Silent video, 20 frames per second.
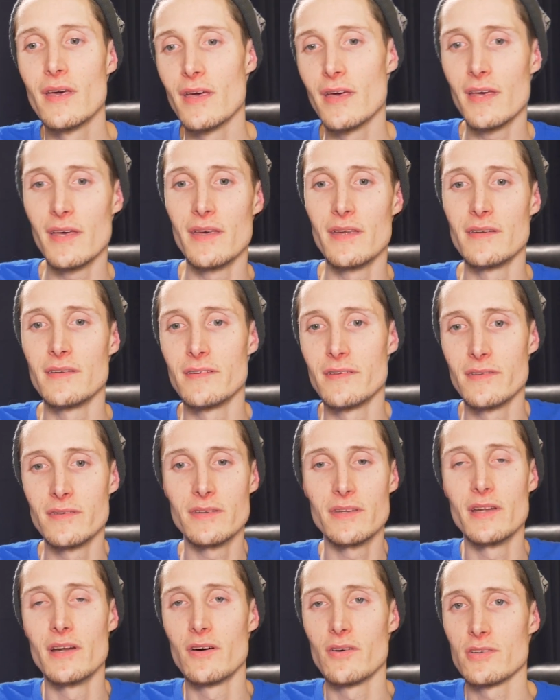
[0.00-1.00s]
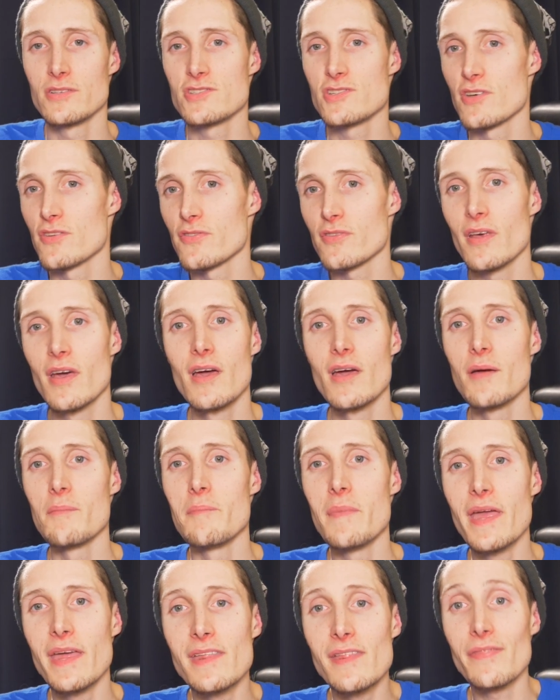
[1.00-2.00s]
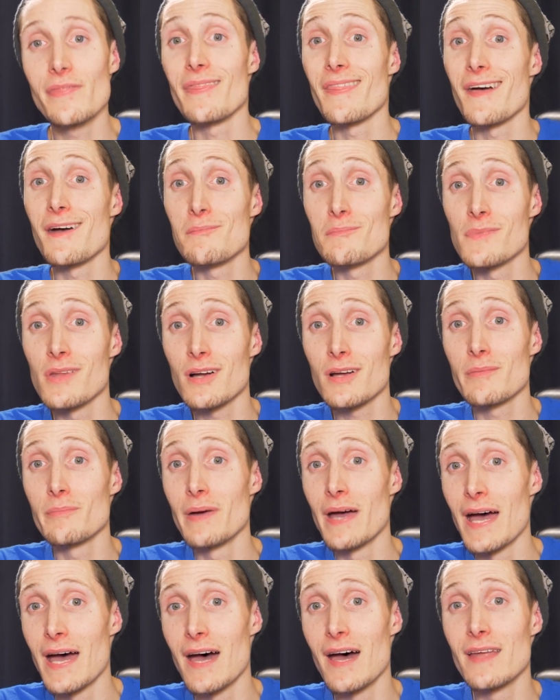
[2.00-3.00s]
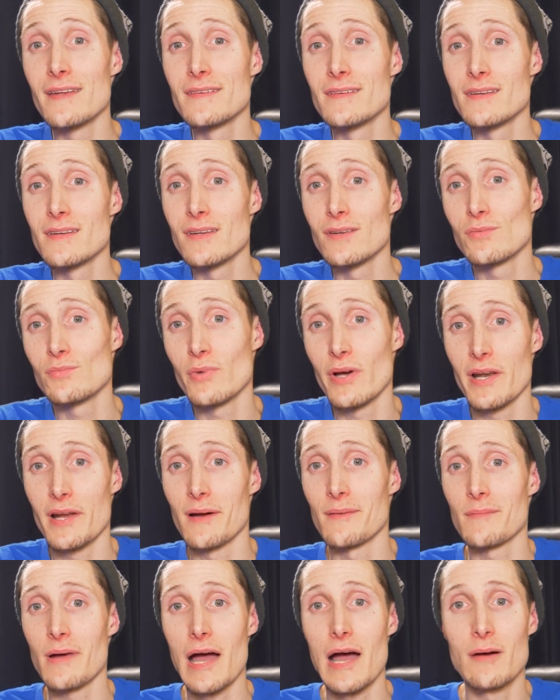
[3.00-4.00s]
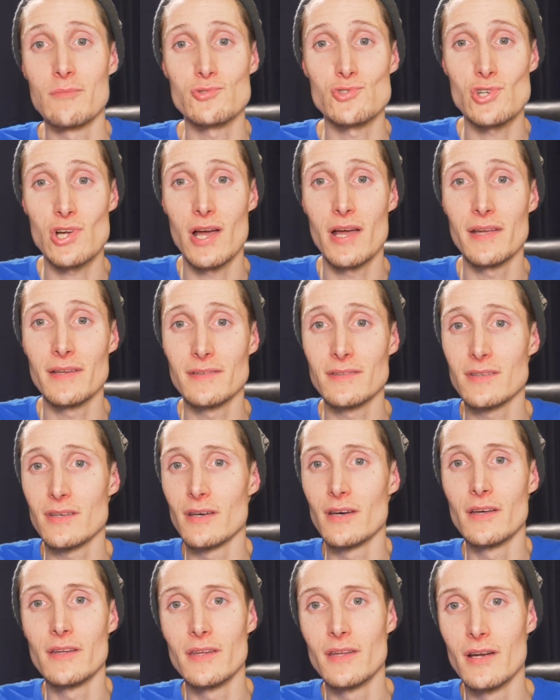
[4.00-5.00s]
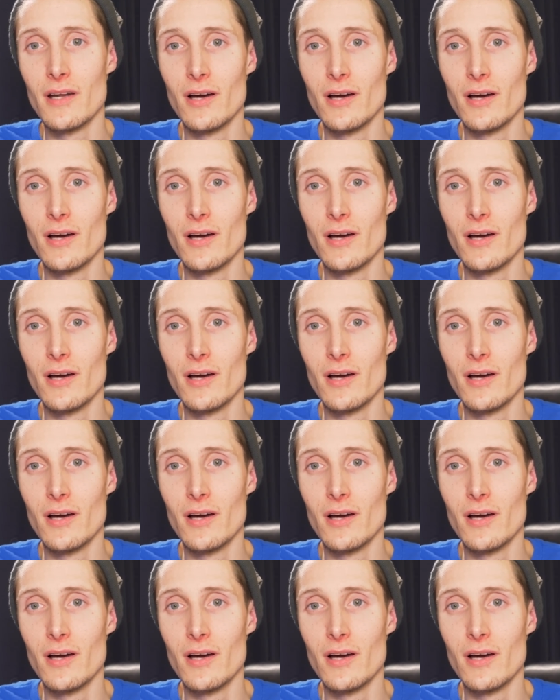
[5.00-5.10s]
and it's just making them look bad when I'm trying to,